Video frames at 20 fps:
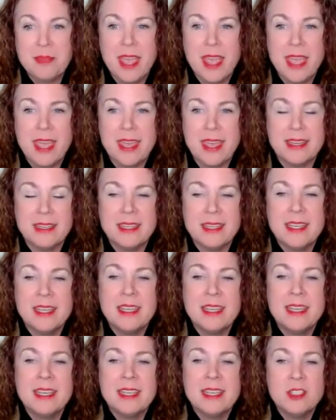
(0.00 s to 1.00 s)
And
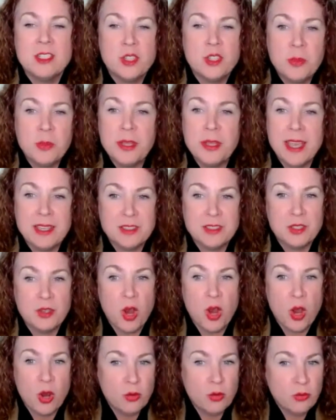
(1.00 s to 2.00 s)
AAA has
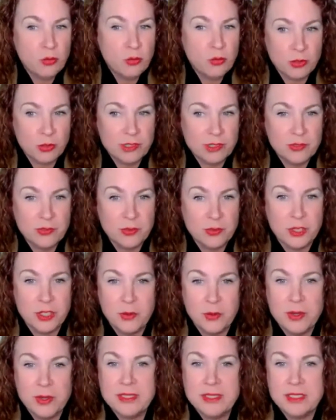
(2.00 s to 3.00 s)
their own rules for
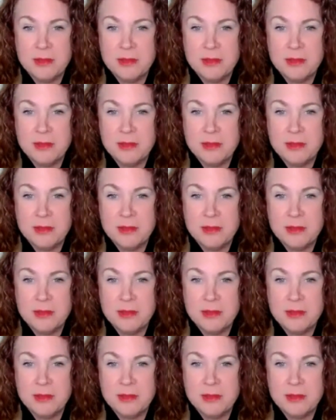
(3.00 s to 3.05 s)
U.S.